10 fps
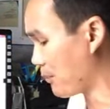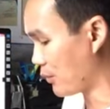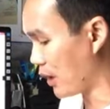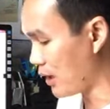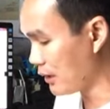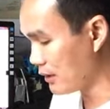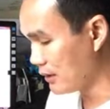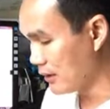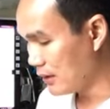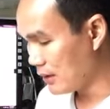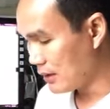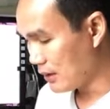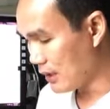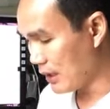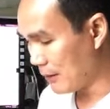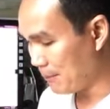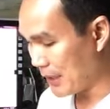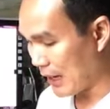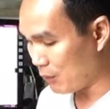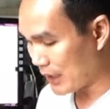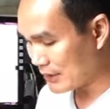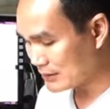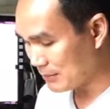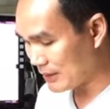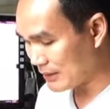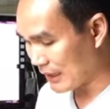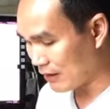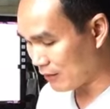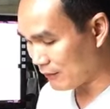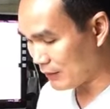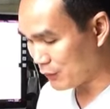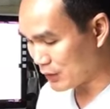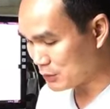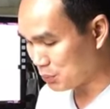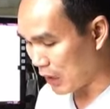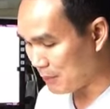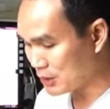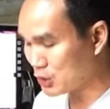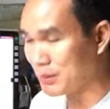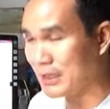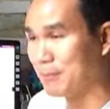or not. But I would estimate the ARV for this property to be